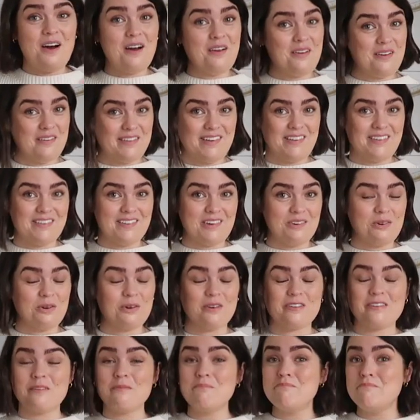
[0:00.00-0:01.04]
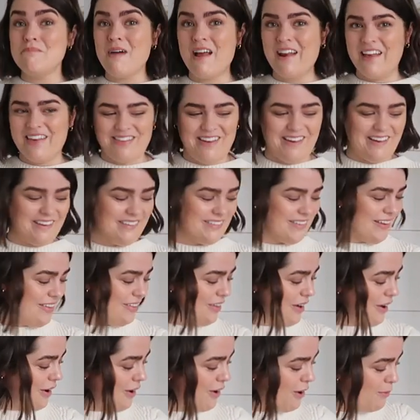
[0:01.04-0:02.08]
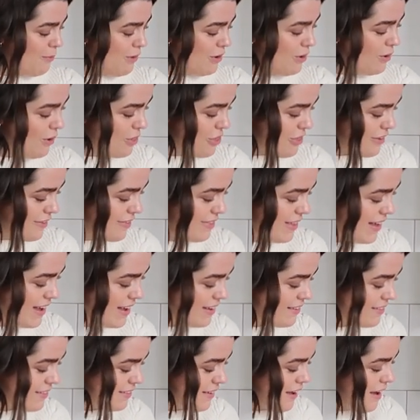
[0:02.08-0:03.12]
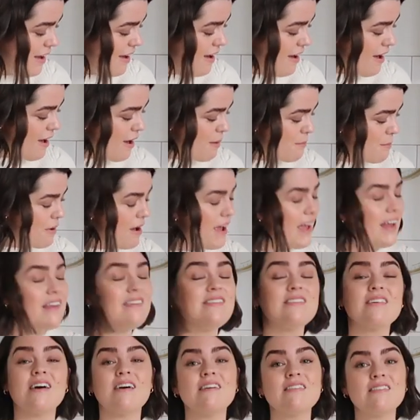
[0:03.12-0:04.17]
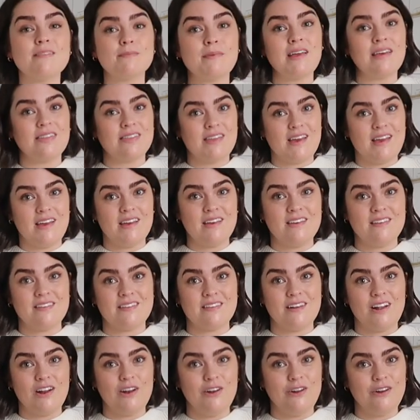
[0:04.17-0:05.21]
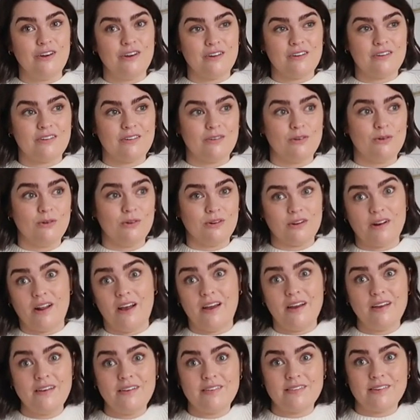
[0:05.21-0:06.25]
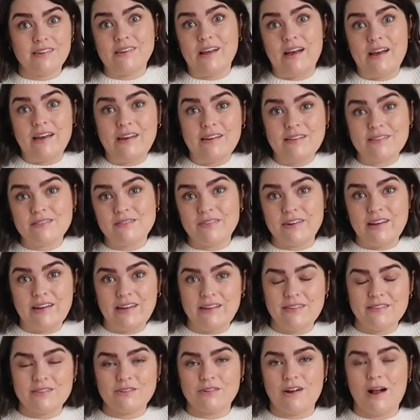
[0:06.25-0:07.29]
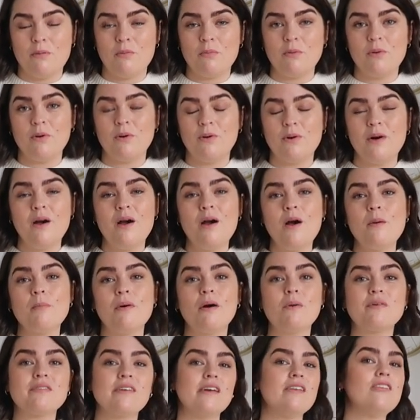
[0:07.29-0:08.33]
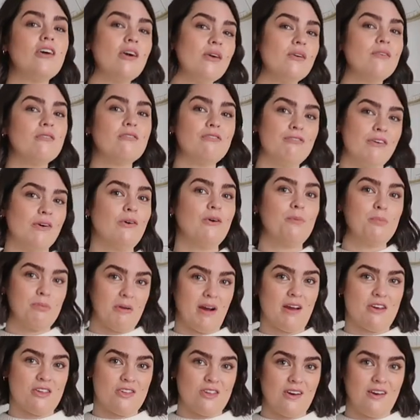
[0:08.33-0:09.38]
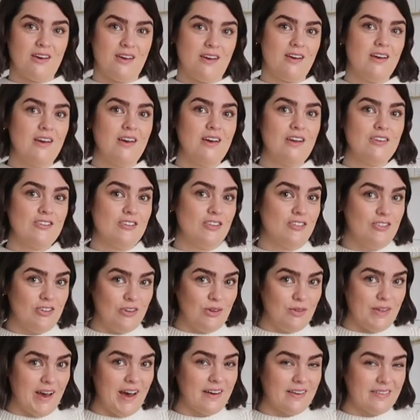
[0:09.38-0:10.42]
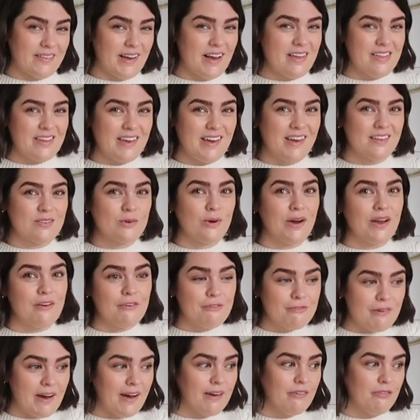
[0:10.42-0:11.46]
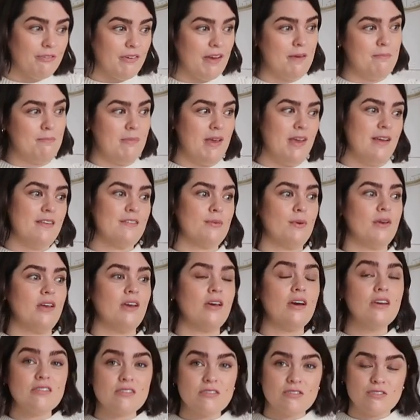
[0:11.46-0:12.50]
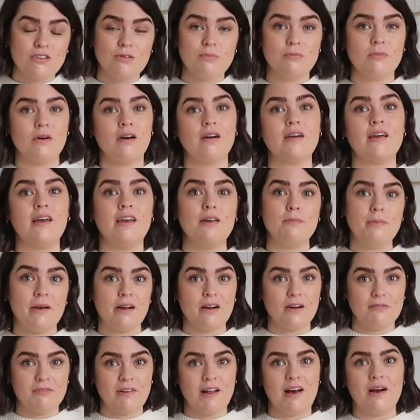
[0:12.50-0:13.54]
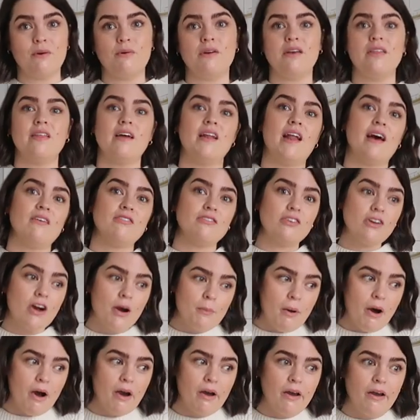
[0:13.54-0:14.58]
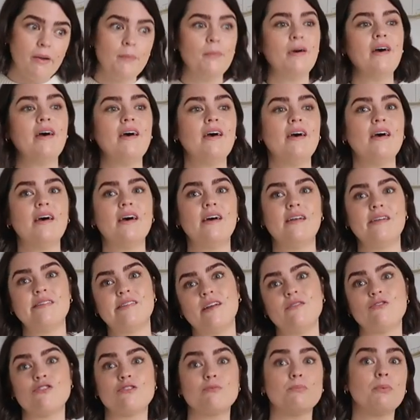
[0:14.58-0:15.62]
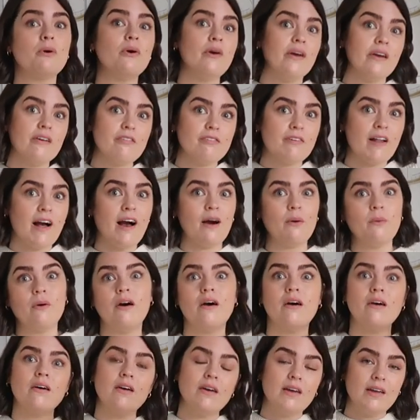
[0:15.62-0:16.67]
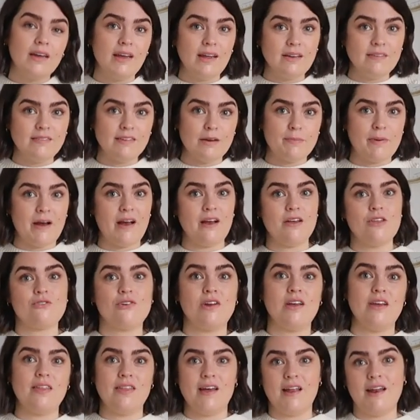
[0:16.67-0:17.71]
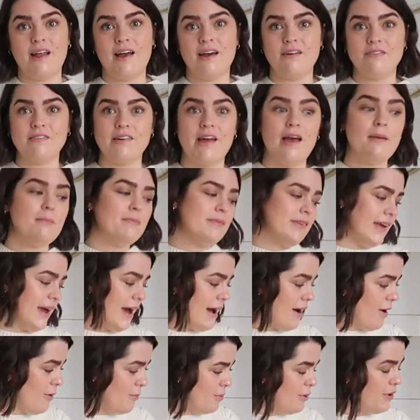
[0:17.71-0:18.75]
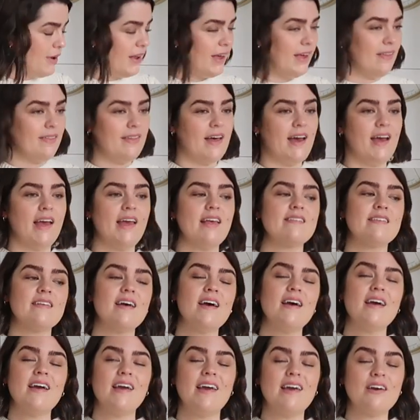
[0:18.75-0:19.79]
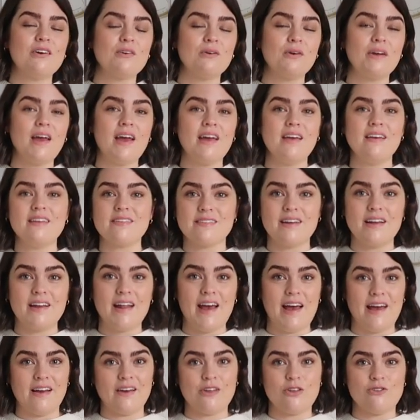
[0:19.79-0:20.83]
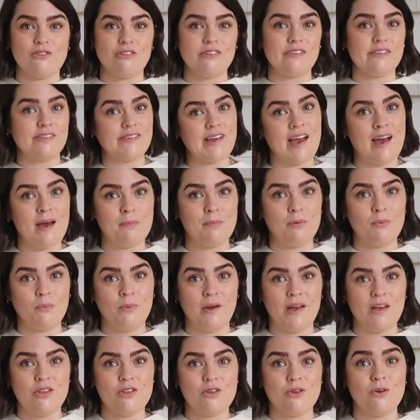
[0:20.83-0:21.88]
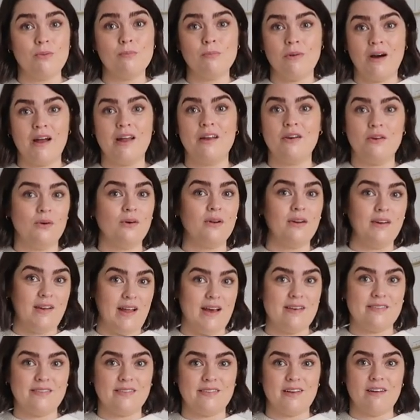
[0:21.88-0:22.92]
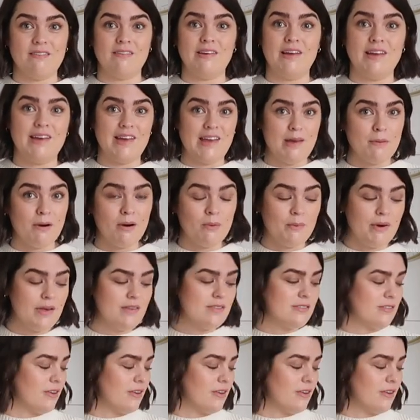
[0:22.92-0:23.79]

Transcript: I use this across many things in the home, not just this. It does make things look organized and nice and very Instagrammable, but I would say don't feel pressure to do that, because actually it's quite faff. It means when you go to the supermarket, you pick up flour, you then have to come home, and instead of just putting flour into your pantry, you then have to empty it out, put it in there. It creates an extra step which you might not necessarily keep up with.